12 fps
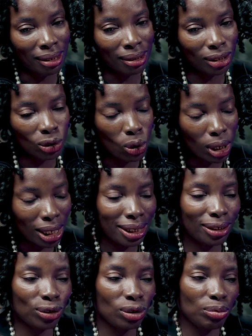Toilets
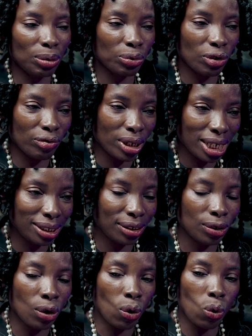should be provided.
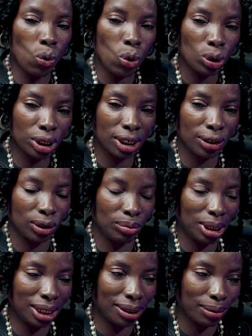Water should
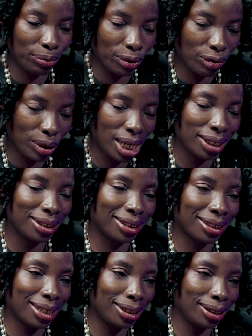be provided.
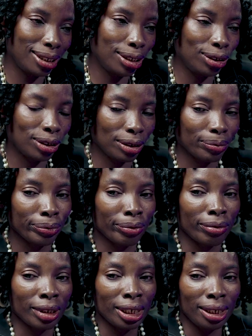Sanitation.
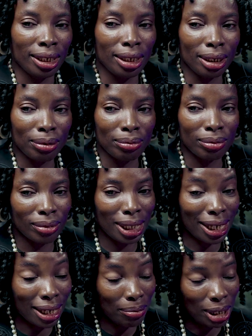
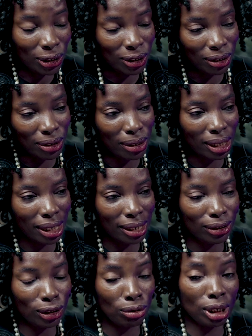Like I mentioned earlier,
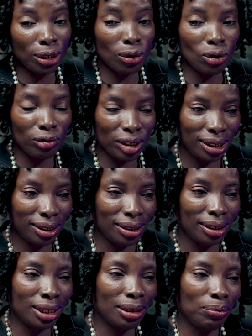during COVID,
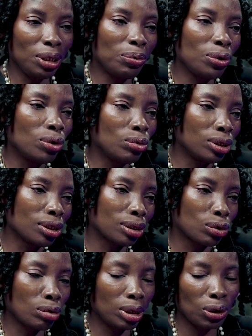people who would not
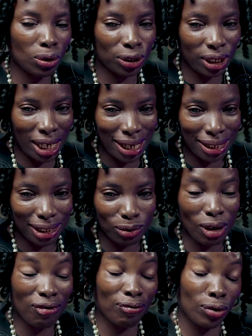normally wash their hands
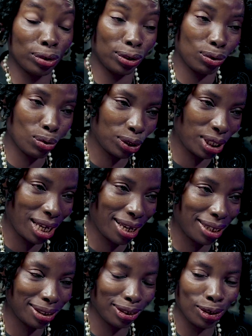were forced to wash their
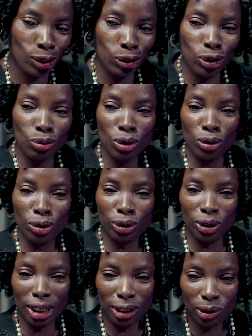hands. You won't go
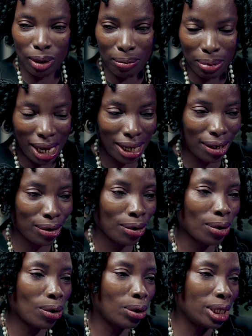into a bank
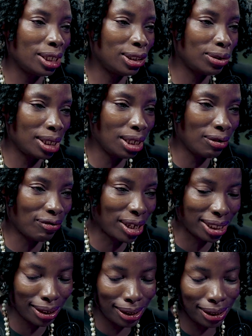or into any
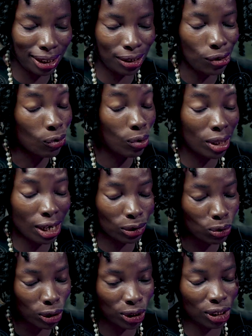facility without
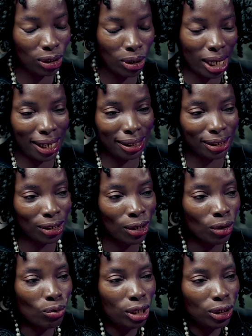washing your hands.
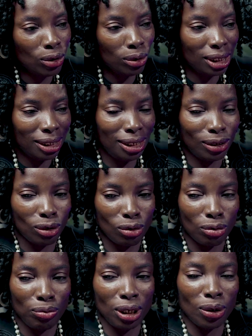We don't need to
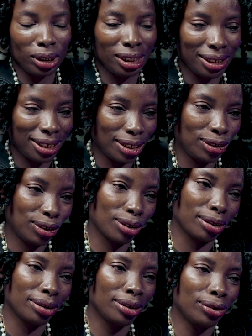be under
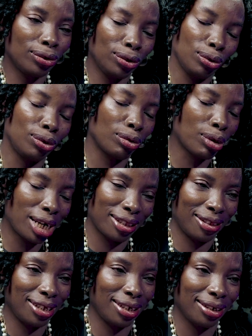tension to do the right
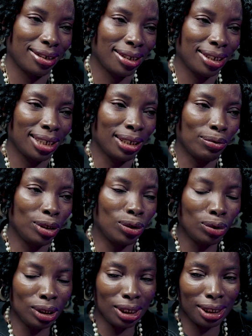thing.
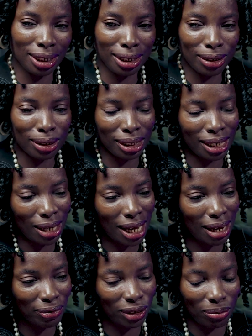It doesn't
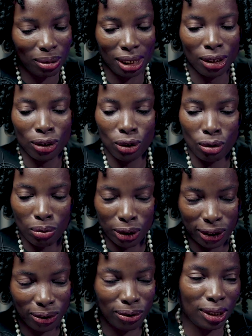have to be, you
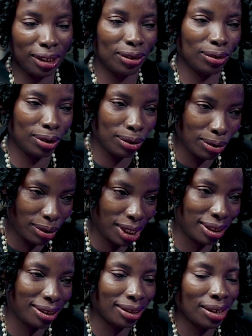must do this to do
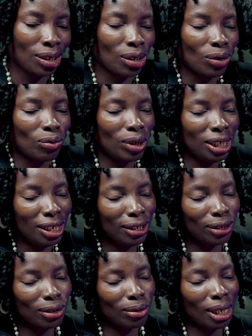this. We need
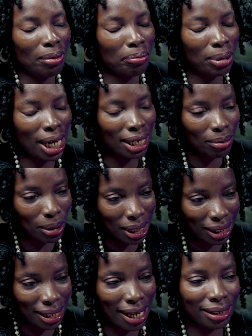to imbibe
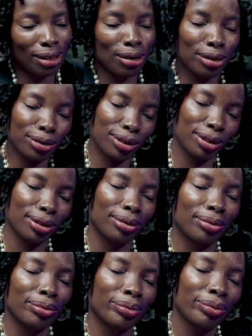it as a culture
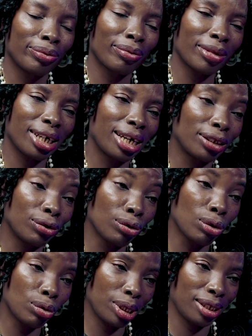and
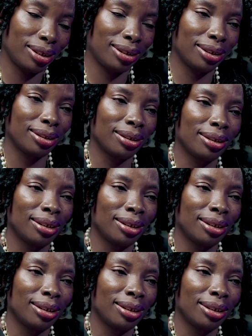grow with it.